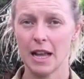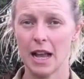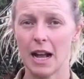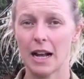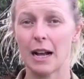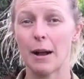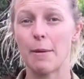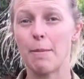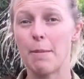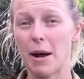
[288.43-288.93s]
A
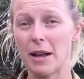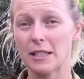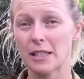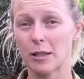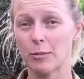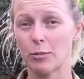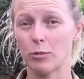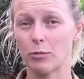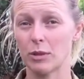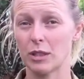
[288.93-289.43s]

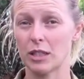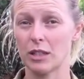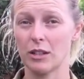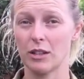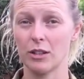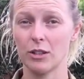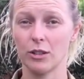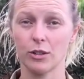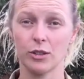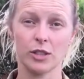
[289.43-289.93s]
combustible
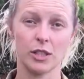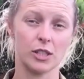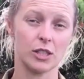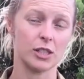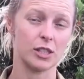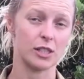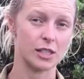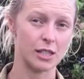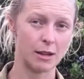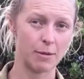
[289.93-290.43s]
material such
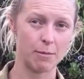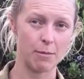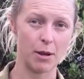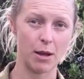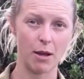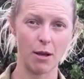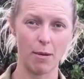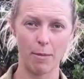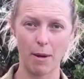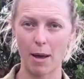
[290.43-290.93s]
as
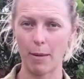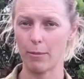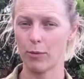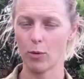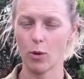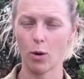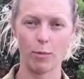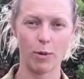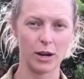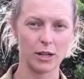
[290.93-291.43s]
timber,
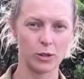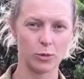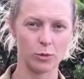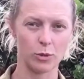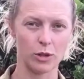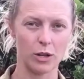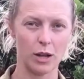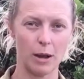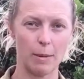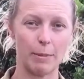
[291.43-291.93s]
bamboo or
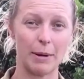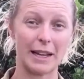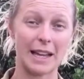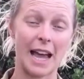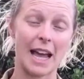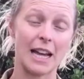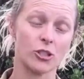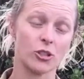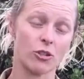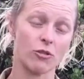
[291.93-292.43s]
brushwood may
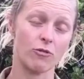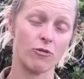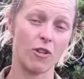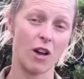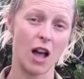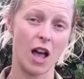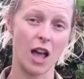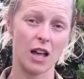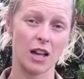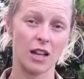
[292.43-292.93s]
catch on
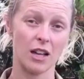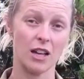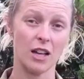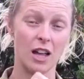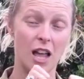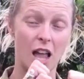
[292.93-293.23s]
fire